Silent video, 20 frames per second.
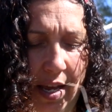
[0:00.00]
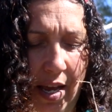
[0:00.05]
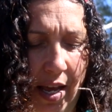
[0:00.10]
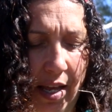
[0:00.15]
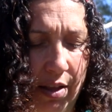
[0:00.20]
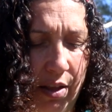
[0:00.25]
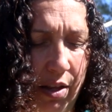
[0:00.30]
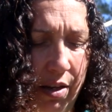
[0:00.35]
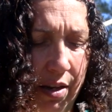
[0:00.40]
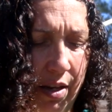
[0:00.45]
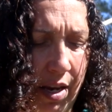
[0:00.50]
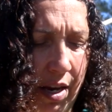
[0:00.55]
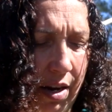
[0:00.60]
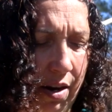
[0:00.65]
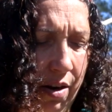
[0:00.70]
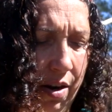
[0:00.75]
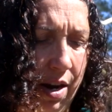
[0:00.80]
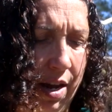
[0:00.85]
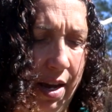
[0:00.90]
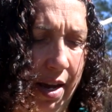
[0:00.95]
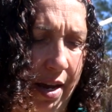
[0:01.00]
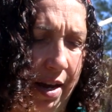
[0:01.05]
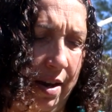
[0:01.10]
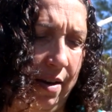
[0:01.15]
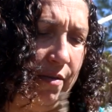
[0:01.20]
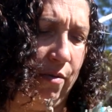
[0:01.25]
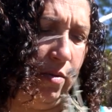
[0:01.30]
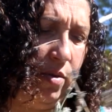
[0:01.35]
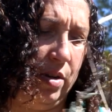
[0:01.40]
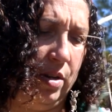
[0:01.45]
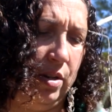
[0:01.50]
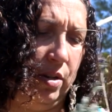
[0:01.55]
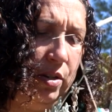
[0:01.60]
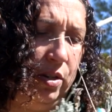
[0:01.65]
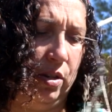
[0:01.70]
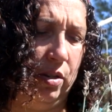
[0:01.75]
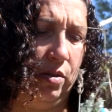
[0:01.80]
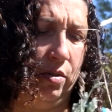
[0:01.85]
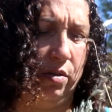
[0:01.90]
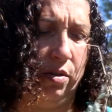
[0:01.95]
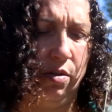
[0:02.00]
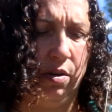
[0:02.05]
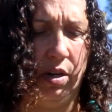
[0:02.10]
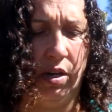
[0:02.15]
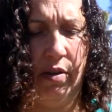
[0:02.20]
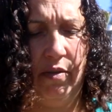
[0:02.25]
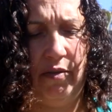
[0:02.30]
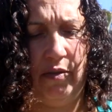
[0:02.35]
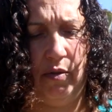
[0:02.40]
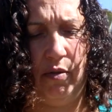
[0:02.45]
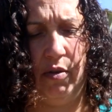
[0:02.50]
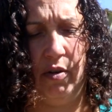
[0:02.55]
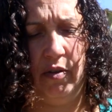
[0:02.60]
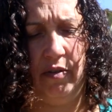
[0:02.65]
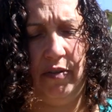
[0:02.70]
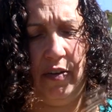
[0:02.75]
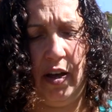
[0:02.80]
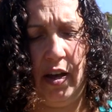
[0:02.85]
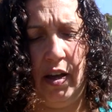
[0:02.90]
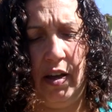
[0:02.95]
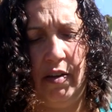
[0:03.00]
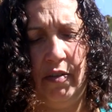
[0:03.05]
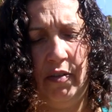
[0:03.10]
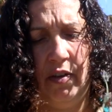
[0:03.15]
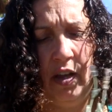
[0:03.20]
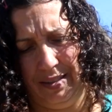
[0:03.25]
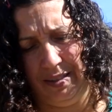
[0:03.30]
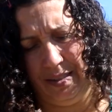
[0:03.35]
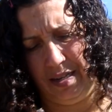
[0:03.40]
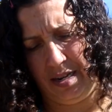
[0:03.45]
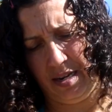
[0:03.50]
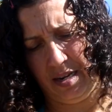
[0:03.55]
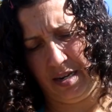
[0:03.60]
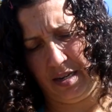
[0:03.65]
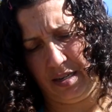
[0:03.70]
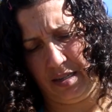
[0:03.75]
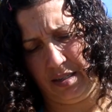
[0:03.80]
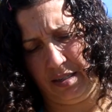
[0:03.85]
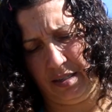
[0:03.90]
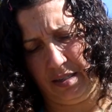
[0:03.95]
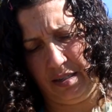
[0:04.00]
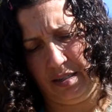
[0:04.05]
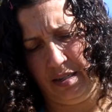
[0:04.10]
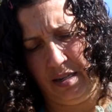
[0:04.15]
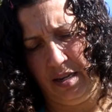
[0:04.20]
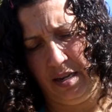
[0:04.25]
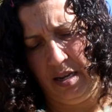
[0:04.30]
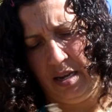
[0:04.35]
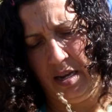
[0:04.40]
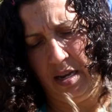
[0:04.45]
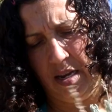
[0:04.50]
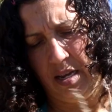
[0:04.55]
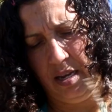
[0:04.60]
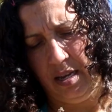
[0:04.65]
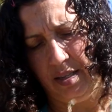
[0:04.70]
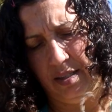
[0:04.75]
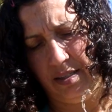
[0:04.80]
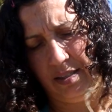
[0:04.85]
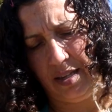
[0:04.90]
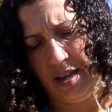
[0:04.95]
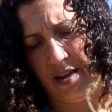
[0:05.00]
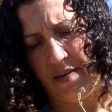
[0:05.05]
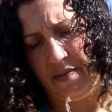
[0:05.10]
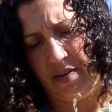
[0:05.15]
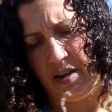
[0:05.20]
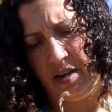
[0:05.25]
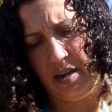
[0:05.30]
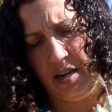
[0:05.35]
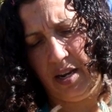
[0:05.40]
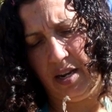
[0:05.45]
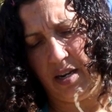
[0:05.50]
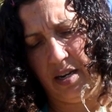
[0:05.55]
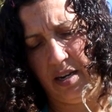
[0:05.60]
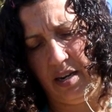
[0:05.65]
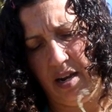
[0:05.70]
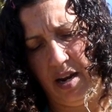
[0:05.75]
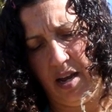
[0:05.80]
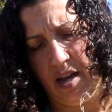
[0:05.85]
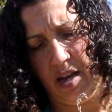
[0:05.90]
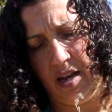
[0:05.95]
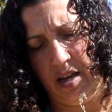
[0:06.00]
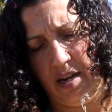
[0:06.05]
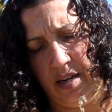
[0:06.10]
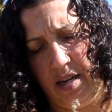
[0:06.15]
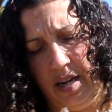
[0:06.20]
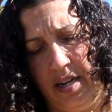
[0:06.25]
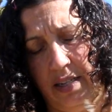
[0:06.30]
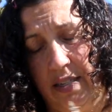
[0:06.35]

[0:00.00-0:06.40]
and look here, I have 1, 2, 3, 4, 5, 6, 7, 8, 9,